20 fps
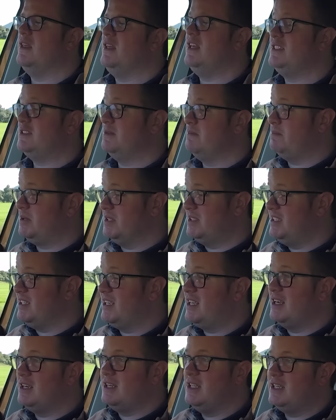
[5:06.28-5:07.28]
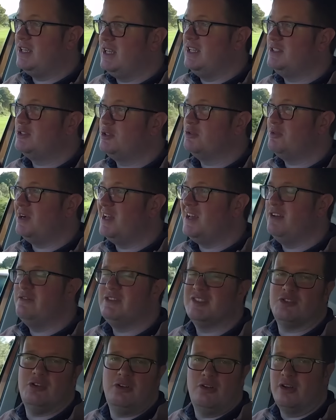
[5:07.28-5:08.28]
isn't particularly keen to rev.
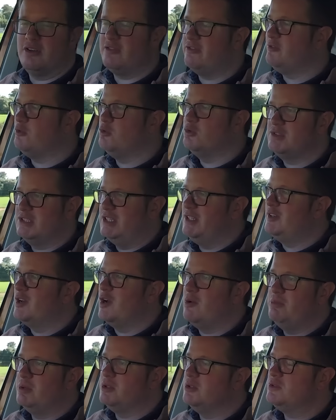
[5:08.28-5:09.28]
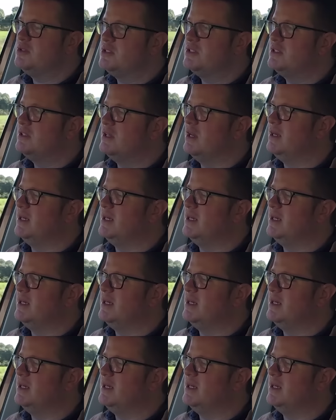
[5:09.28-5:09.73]
It's not like Ford's EcoBoost,